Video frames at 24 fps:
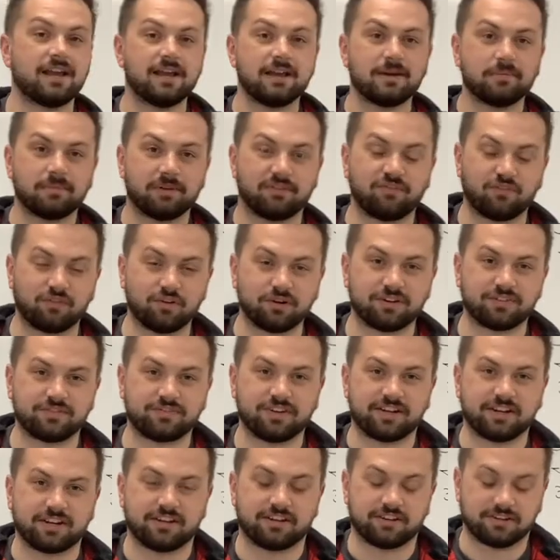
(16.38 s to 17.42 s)
Before the
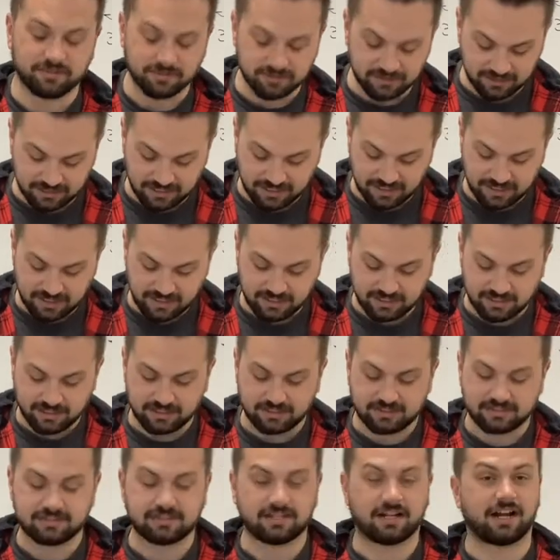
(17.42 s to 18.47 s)
video,
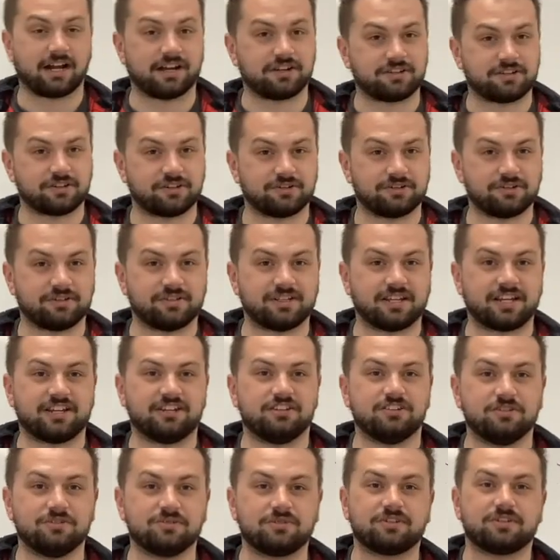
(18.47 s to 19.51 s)
I showed you that
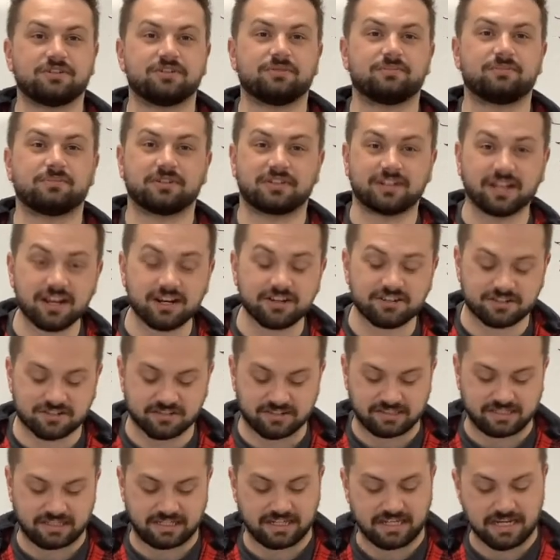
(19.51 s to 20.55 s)
you could
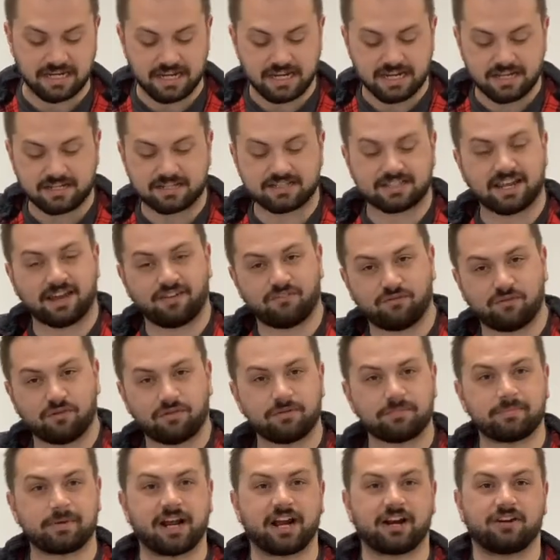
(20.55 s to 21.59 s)
potentially set
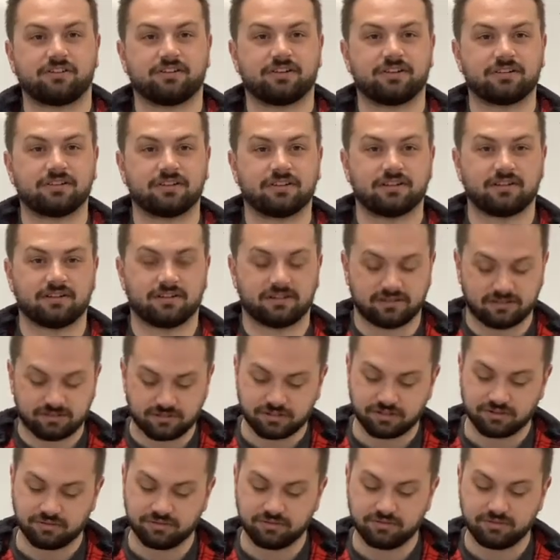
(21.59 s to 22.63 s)
4 batteries,
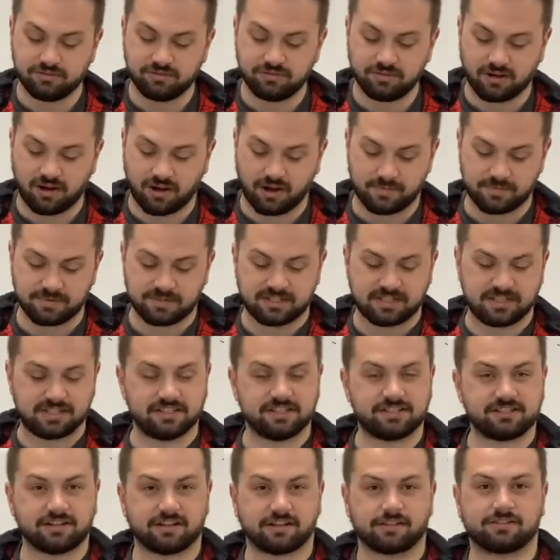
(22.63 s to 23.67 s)
2 opposite
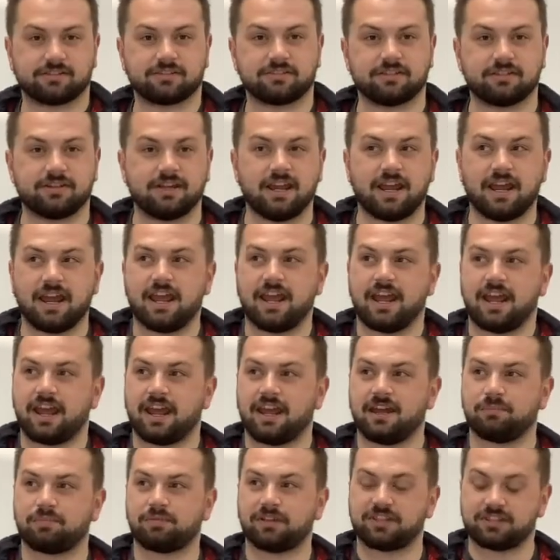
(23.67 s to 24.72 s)
each other,
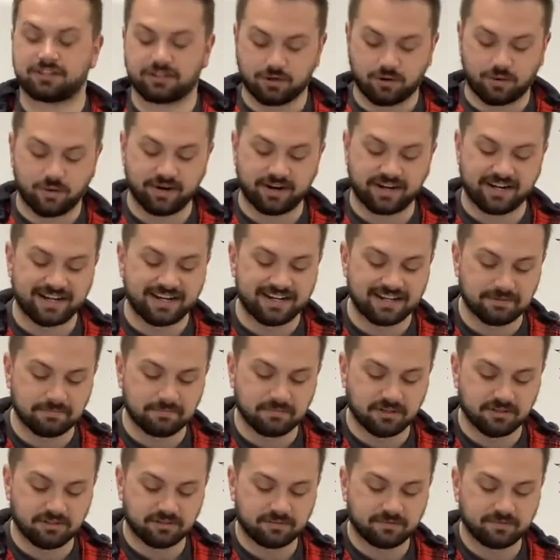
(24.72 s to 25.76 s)
and place a coin in the
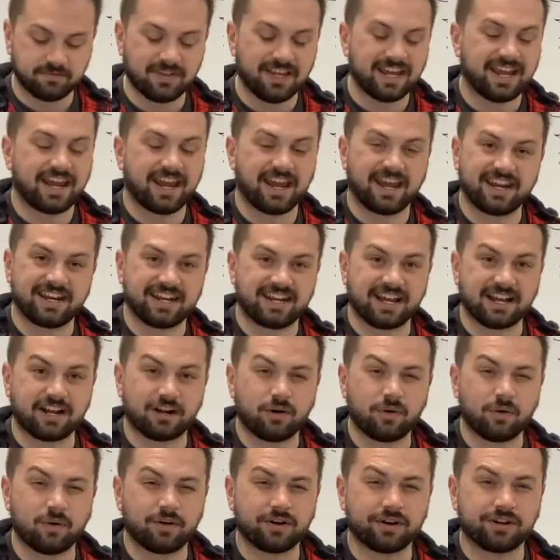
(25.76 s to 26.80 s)
middle, and that
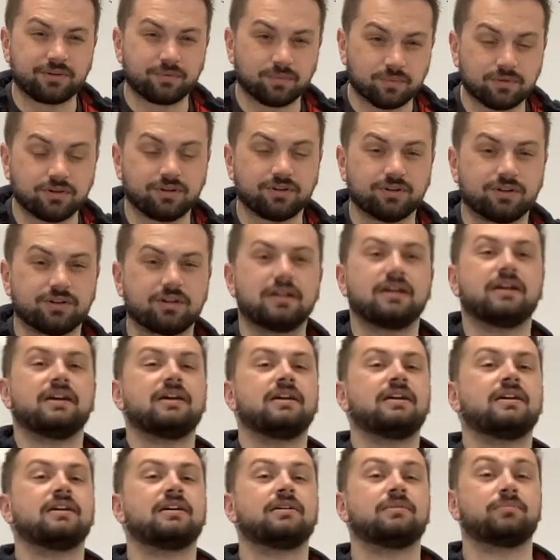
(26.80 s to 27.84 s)
coin would
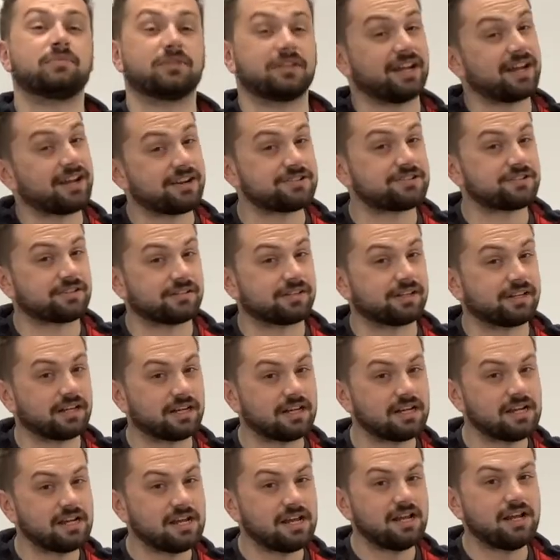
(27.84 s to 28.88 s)
potentially
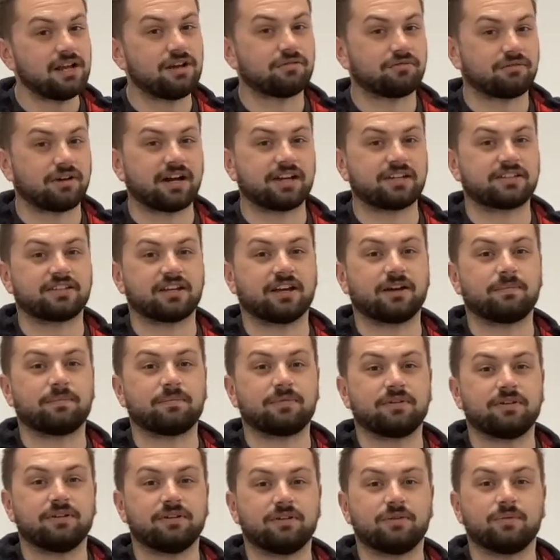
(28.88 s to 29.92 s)
rise up
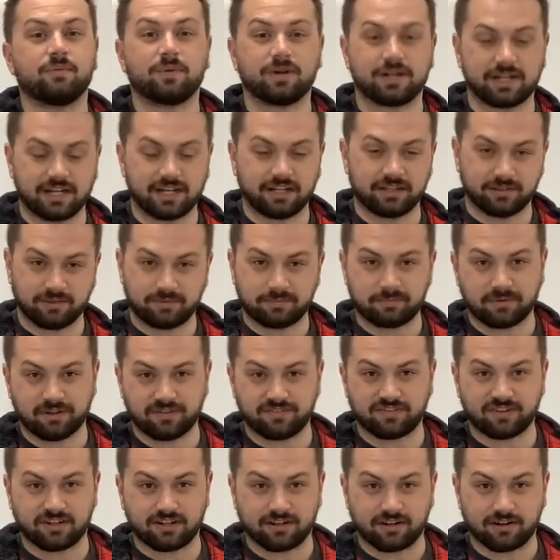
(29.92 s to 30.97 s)
when I lift my
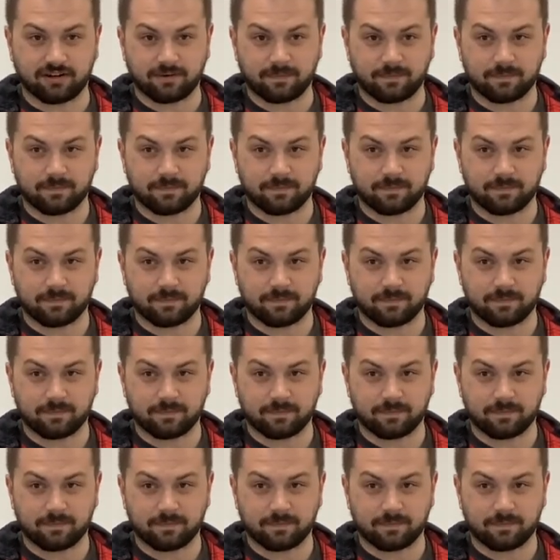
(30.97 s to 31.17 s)
finger.